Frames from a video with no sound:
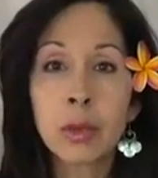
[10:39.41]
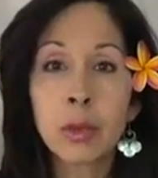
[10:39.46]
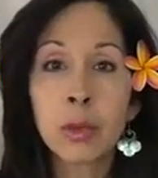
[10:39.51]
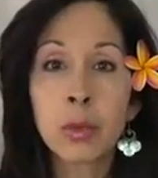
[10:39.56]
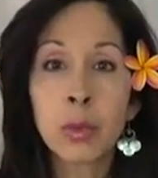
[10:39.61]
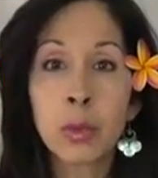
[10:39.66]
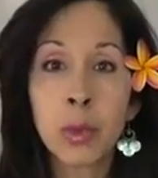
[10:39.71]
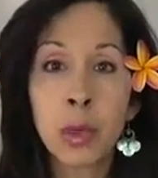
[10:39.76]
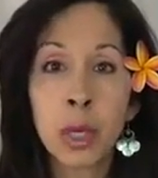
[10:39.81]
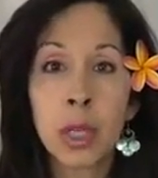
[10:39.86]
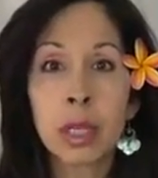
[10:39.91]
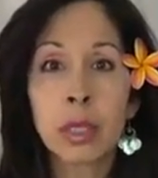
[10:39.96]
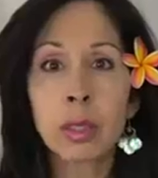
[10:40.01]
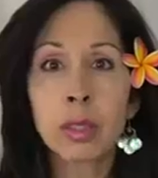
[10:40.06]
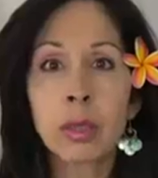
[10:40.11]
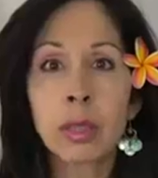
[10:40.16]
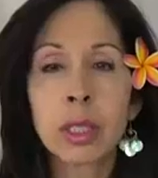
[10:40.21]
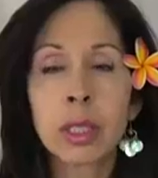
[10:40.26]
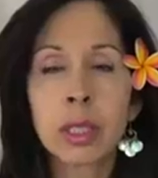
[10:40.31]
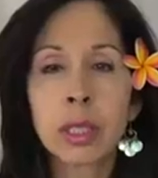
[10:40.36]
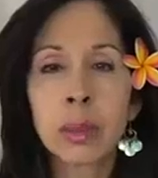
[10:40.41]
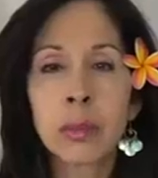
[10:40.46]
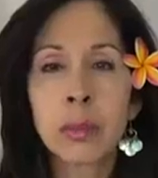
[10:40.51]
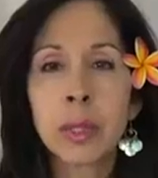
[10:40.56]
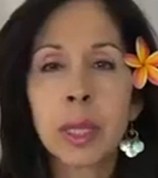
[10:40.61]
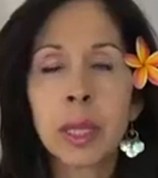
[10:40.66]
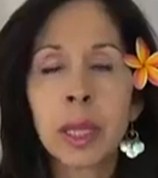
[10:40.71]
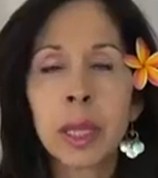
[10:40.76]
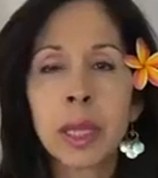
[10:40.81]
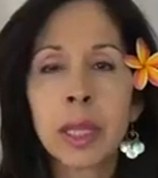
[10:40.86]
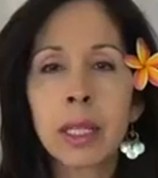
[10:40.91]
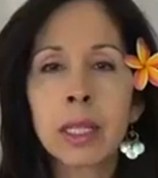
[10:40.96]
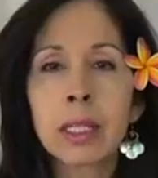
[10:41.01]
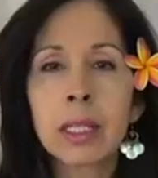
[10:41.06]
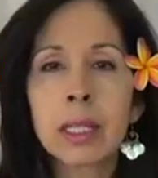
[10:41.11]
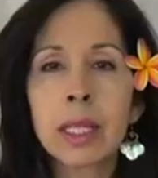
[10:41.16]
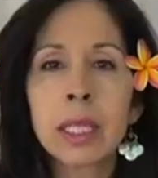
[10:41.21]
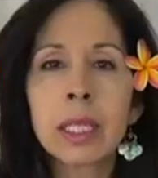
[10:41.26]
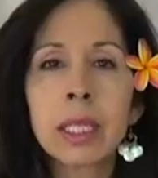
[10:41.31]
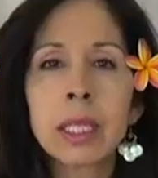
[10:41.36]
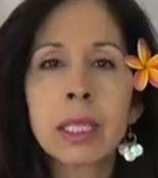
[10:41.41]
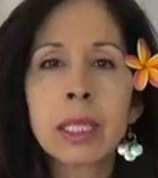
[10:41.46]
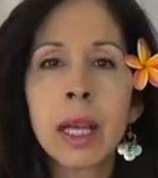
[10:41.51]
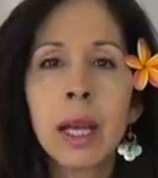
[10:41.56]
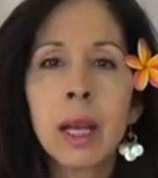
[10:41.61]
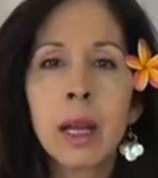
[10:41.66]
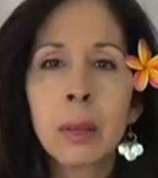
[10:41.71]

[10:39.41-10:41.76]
work towards something, and it just